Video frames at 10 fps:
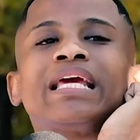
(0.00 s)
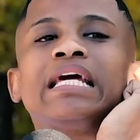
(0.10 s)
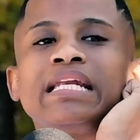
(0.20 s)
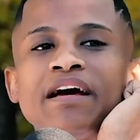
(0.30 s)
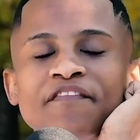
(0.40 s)

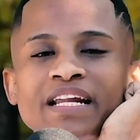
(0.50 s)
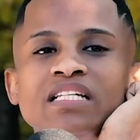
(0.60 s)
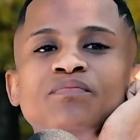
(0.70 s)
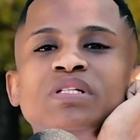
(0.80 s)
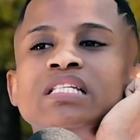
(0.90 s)
get na
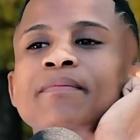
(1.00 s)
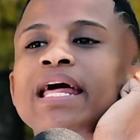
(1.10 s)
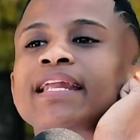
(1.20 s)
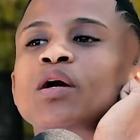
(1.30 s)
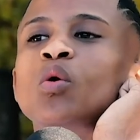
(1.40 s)
Freddie
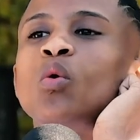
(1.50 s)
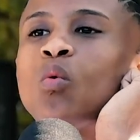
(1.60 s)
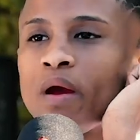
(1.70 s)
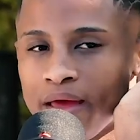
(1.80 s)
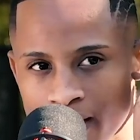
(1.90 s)
Musimane
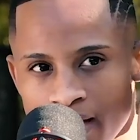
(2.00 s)
nkwe.